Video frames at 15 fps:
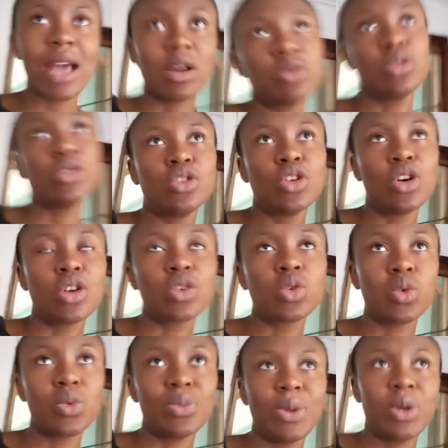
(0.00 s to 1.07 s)
I could not
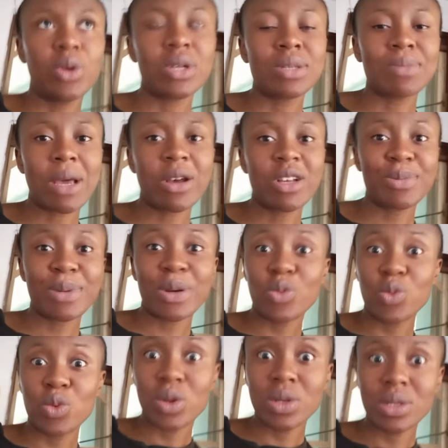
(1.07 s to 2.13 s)
go because my
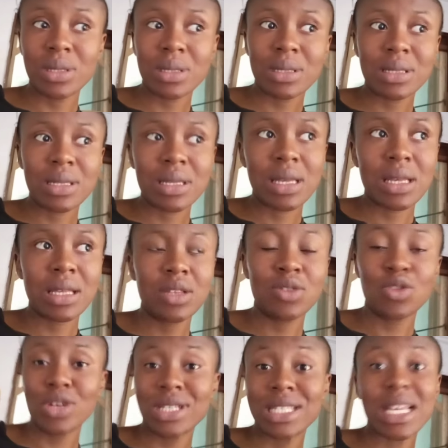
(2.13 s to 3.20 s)
husband was
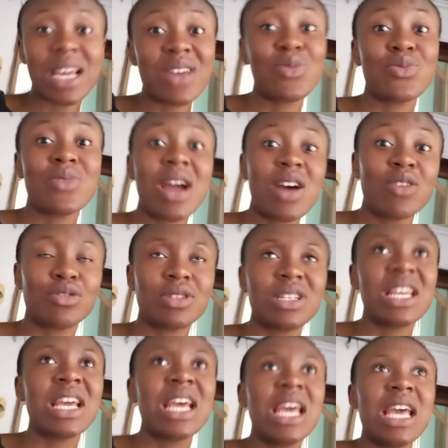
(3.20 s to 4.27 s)
not around.
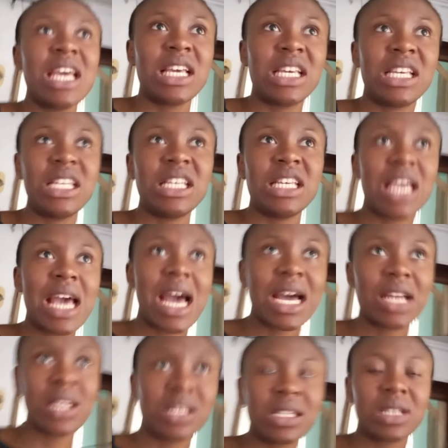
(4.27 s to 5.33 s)
He
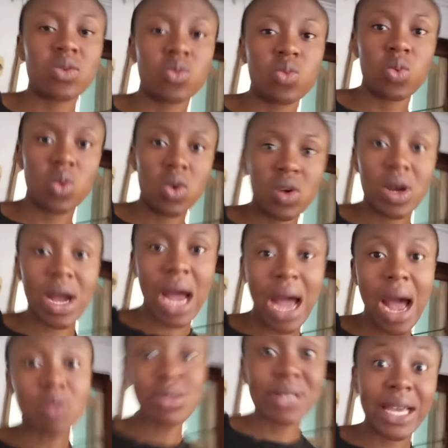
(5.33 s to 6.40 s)
had work,
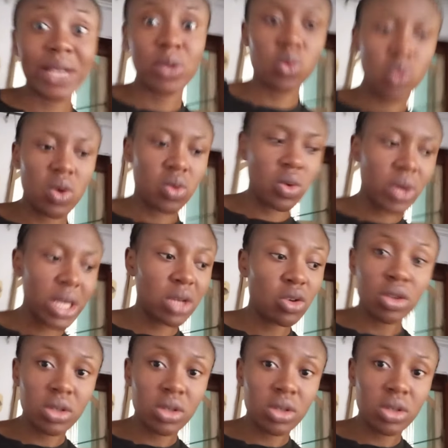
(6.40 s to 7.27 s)
outside work, okay,